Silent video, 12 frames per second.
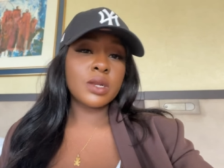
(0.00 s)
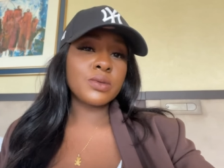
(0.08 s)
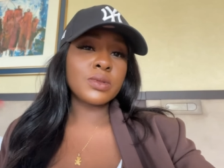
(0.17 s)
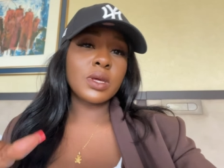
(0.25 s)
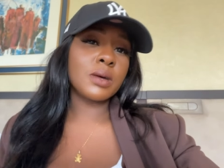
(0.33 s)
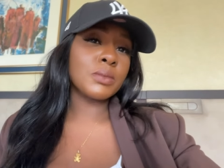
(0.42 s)
I
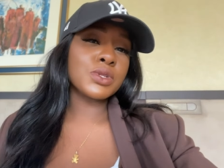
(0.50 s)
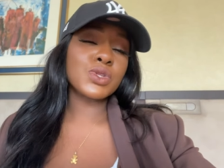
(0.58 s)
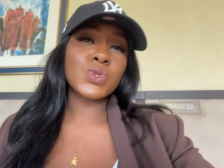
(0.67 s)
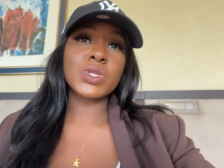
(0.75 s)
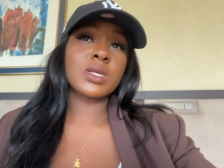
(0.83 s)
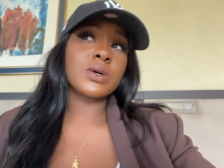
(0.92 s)
don't think I'm going
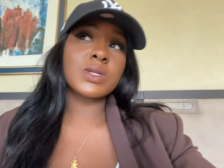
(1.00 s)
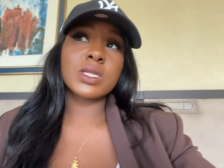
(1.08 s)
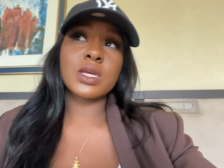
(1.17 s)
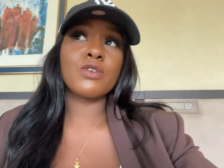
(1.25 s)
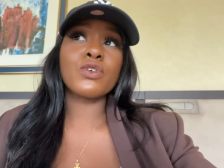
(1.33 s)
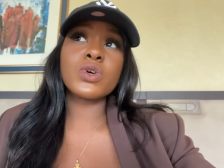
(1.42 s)
to do the
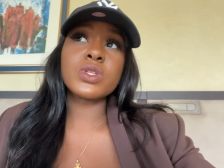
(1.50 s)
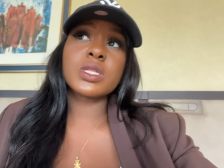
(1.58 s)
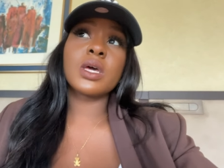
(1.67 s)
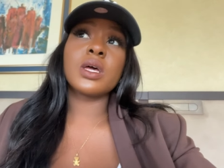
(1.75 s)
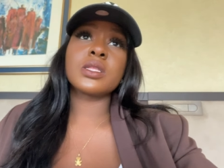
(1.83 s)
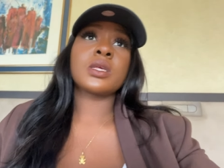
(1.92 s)
second set of
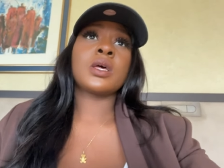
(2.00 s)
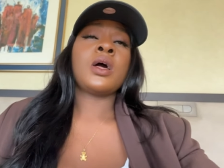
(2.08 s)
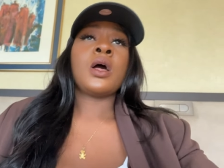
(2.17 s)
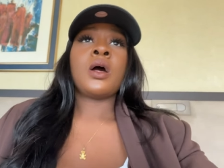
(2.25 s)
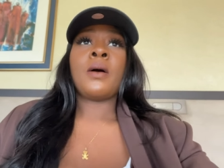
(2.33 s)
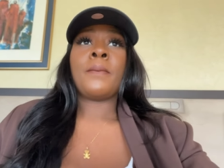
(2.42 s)
content,
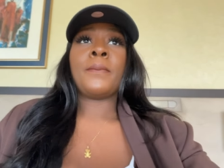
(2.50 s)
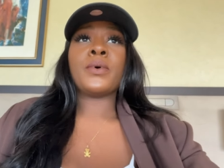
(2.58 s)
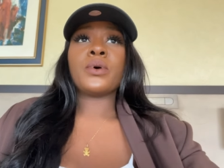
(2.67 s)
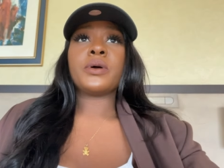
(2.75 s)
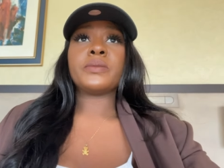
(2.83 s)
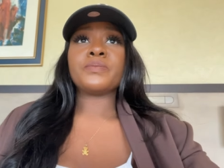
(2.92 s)

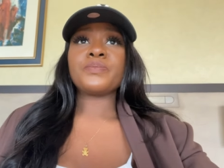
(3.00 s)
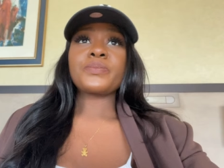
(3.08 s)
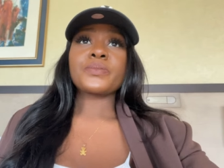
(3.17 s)
but